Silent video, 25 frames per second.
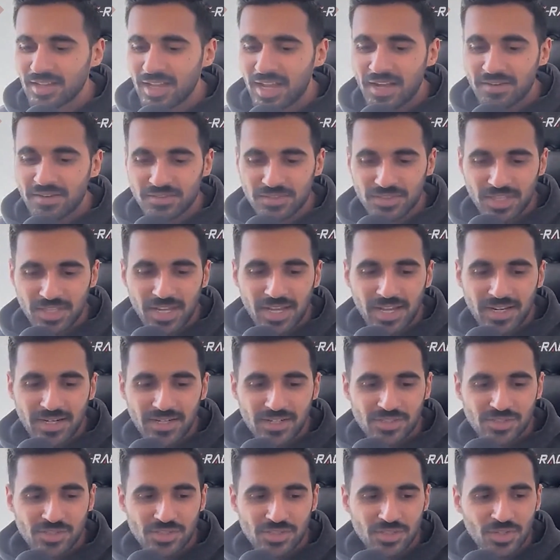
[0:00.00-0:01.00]
after
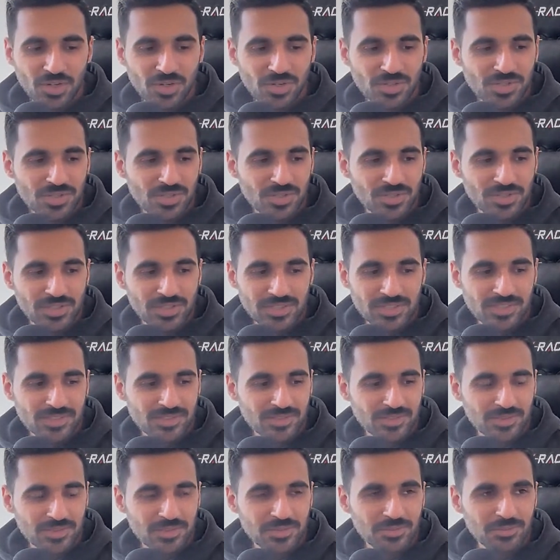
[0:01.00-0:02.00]
that, she goes to
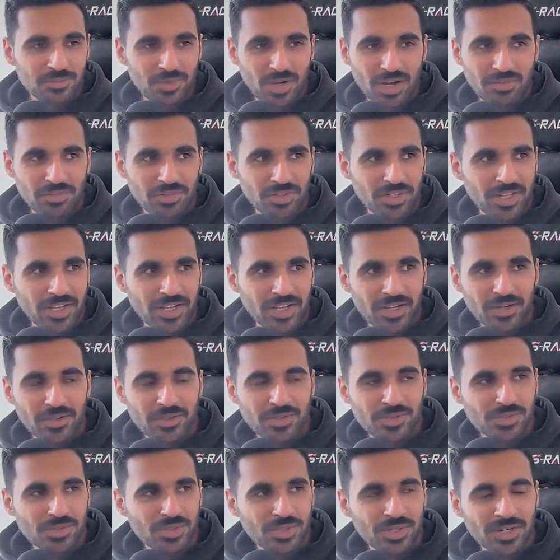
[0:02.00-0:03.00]
this Waffle
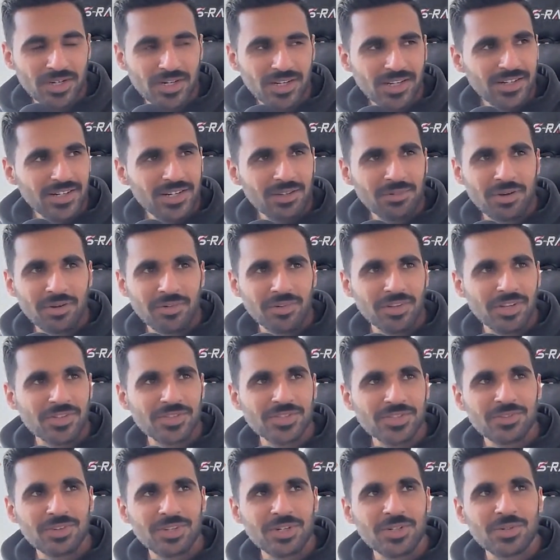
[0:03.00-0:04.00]
House, or not Waffle
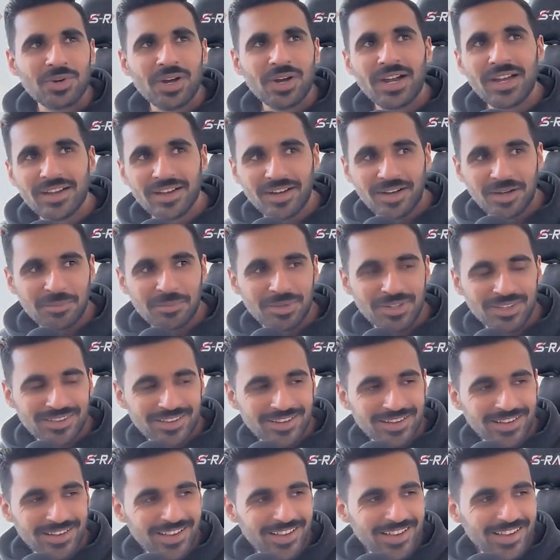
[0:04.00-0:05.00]
House. She went to IHOP, I
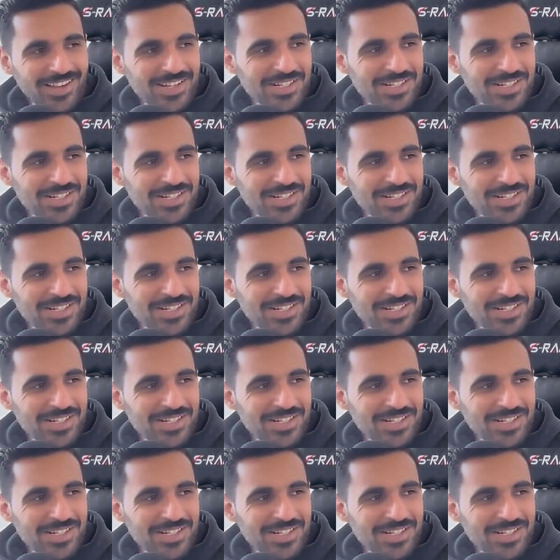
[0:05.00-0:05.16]
think.